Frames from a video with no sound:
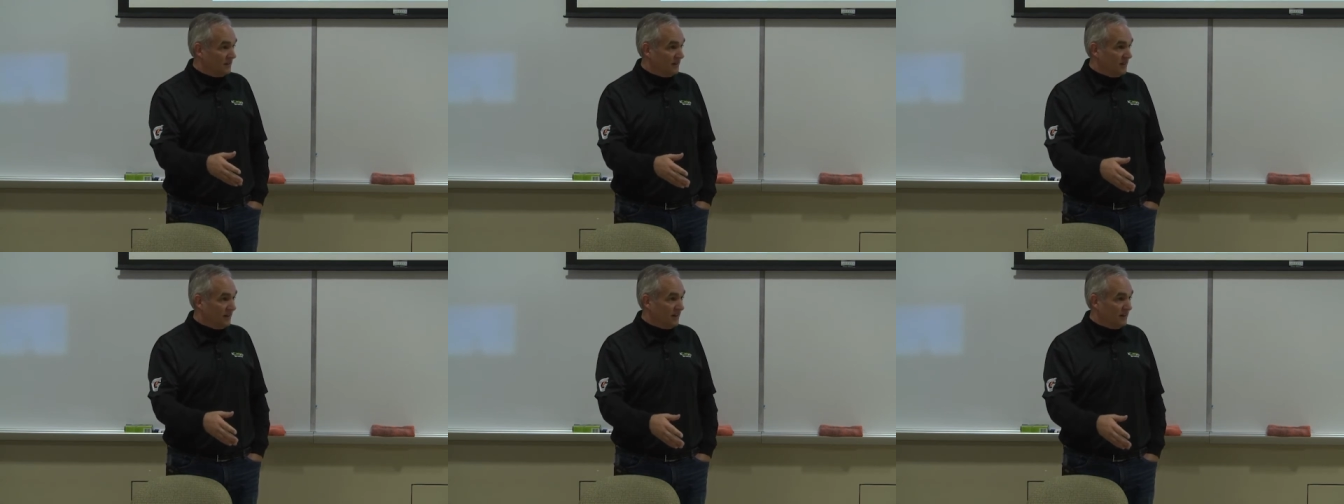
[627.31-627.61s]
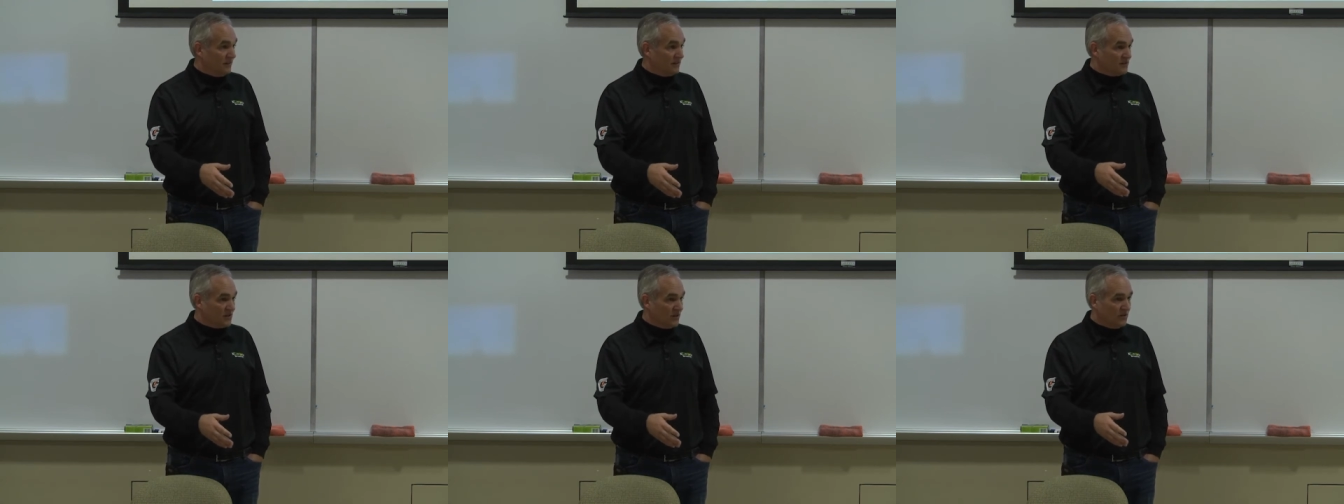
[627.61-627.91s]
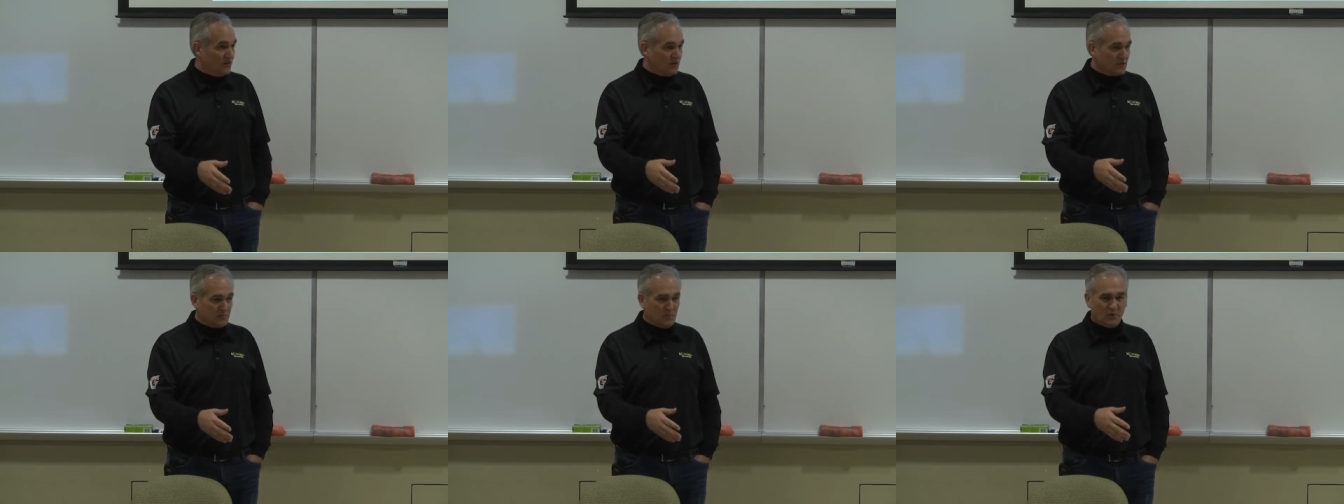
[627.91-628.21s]
And so
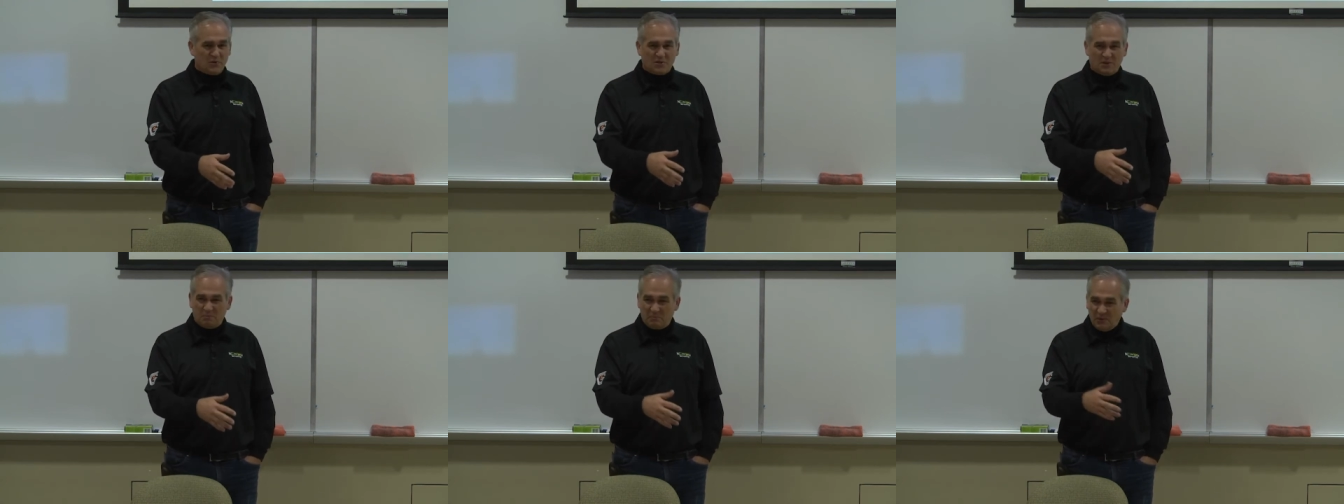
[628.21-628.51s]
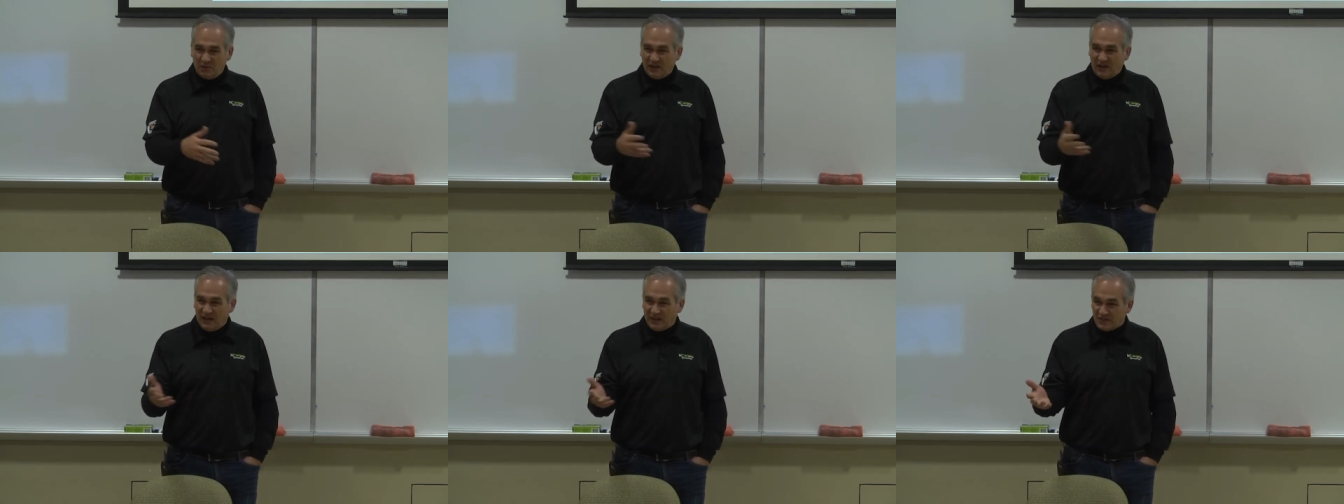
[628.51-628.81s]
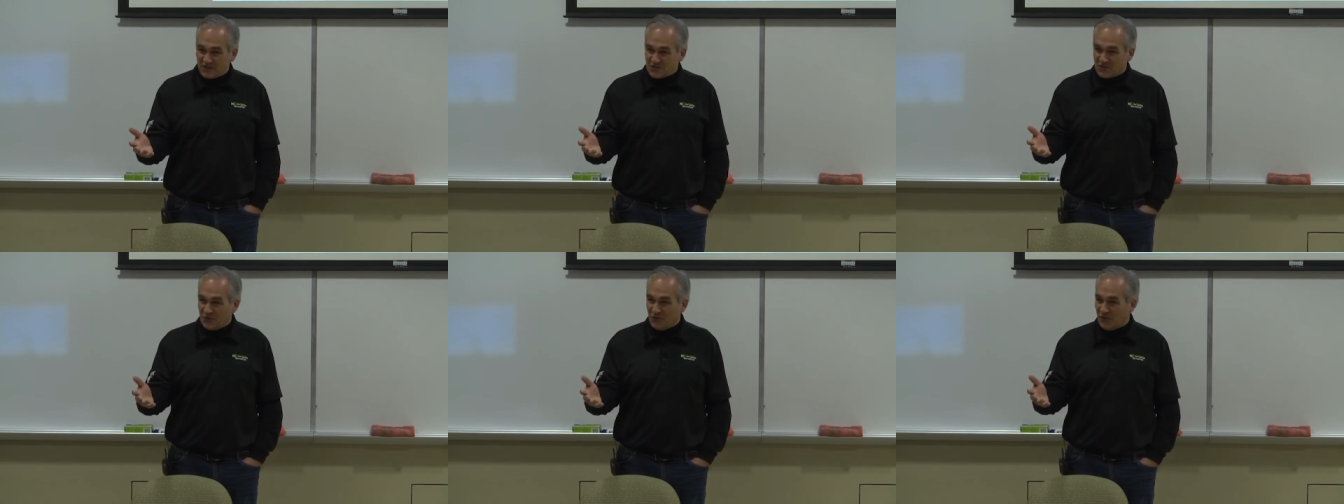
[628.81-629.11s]
you're supposed to build out
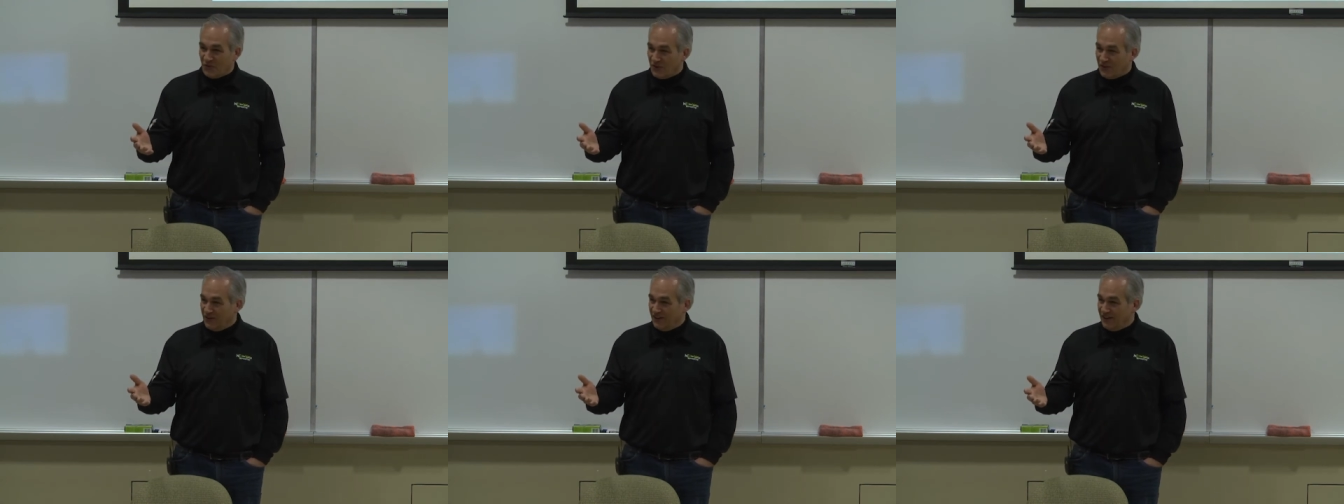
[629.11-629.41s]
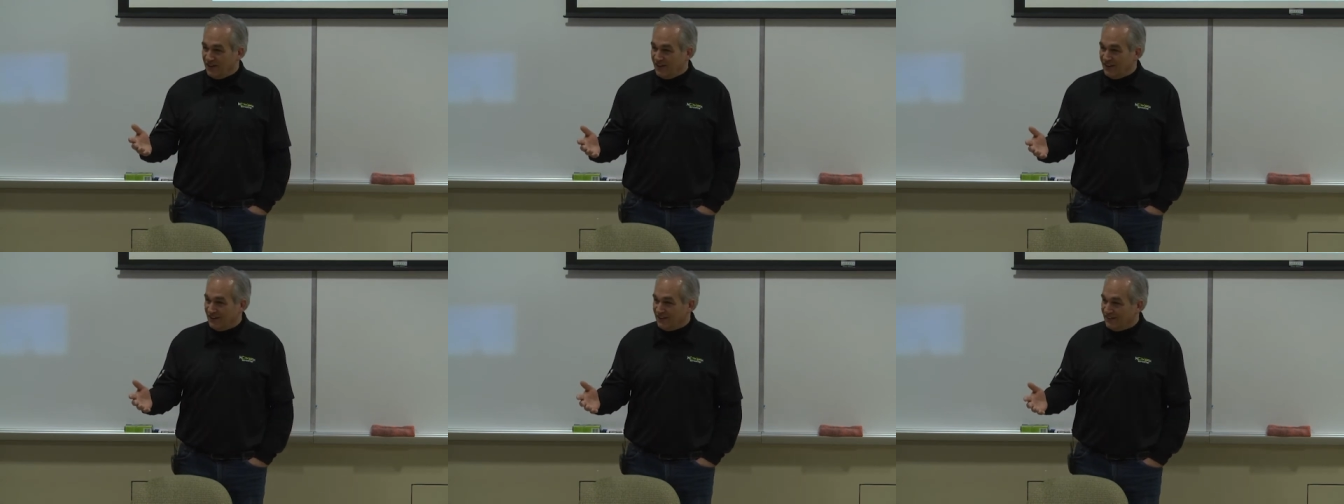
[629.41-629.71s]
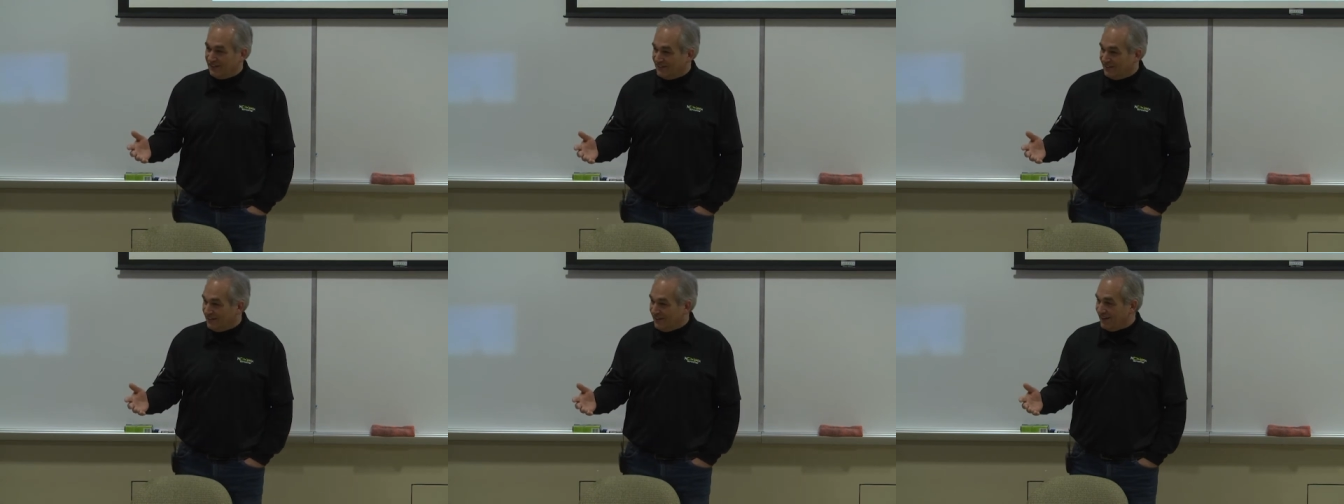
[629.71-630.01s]
a store
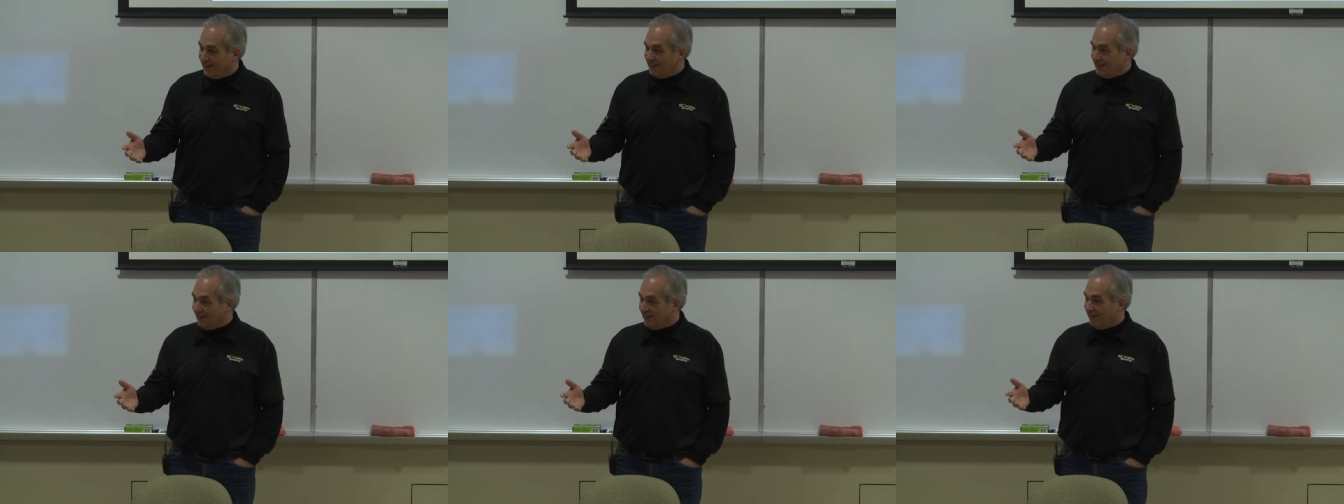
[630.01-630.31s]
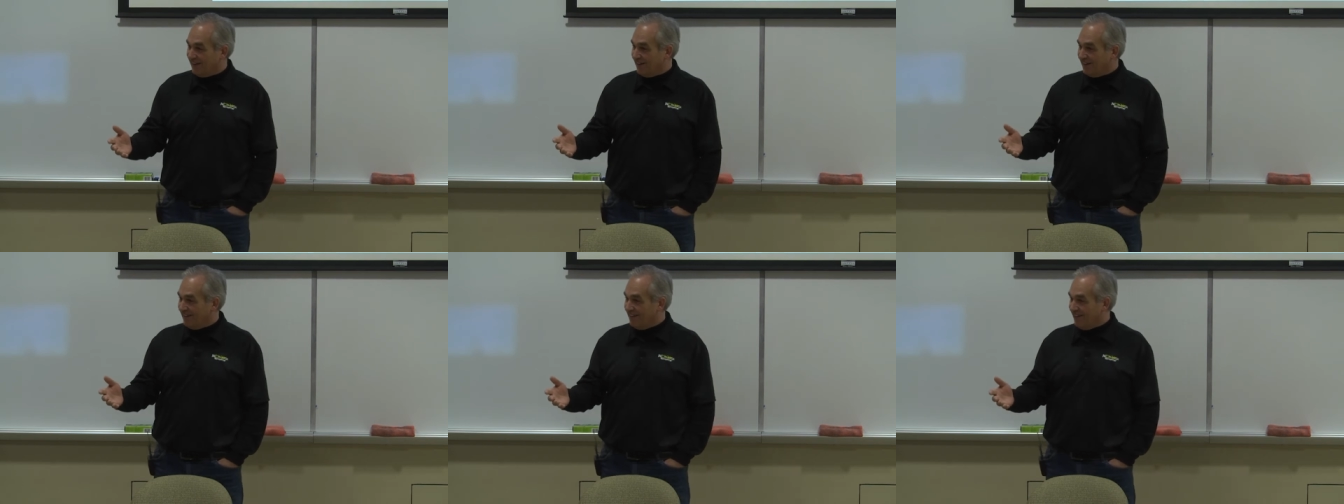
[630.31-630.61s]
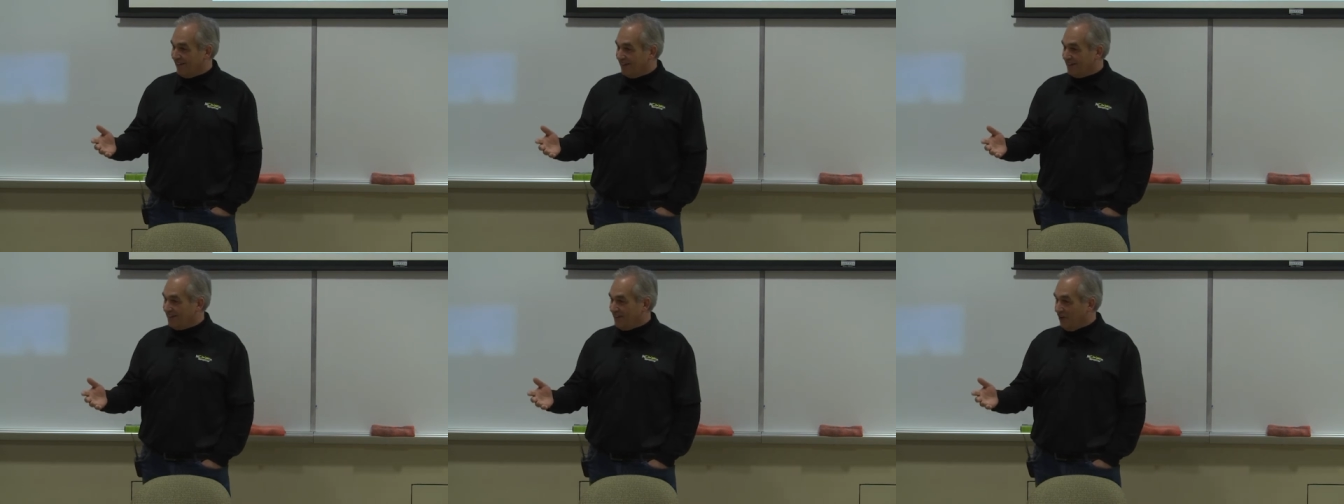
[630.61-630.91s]
and, and, uh,
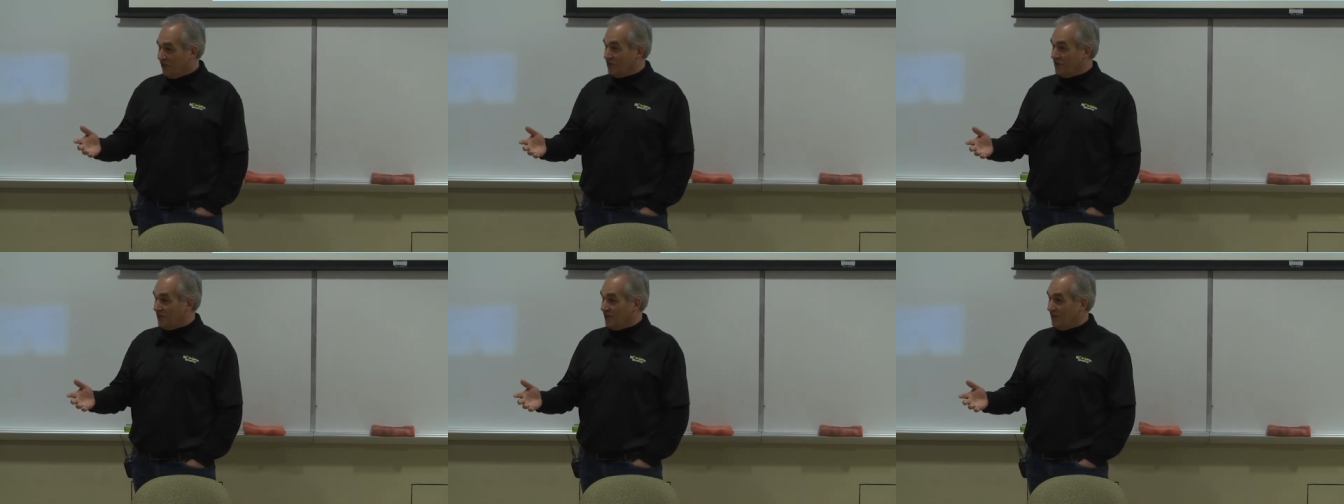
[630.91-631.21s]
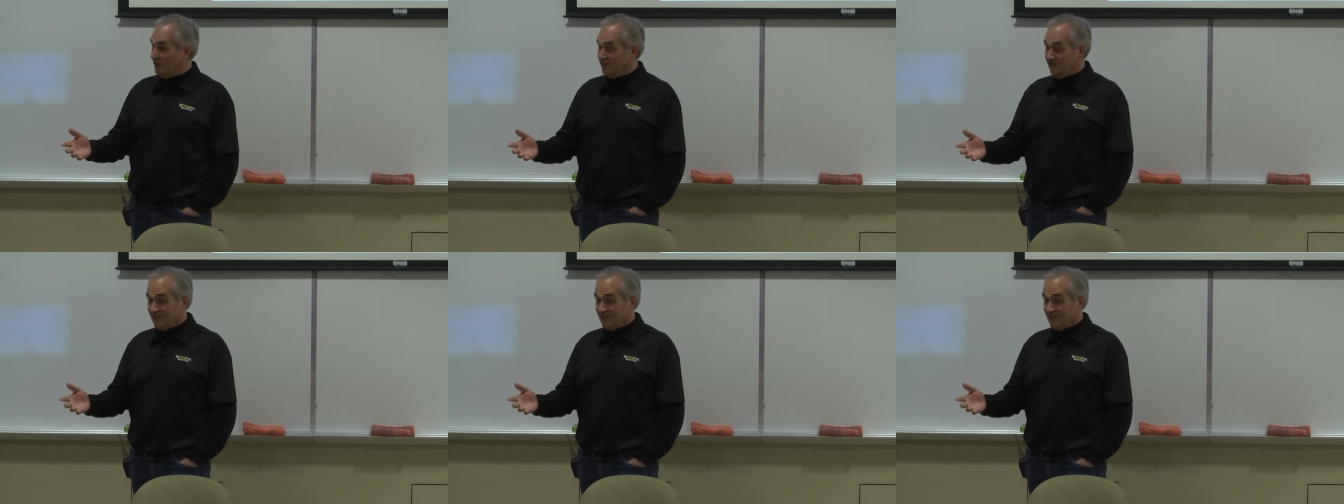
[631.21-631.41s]
and on the,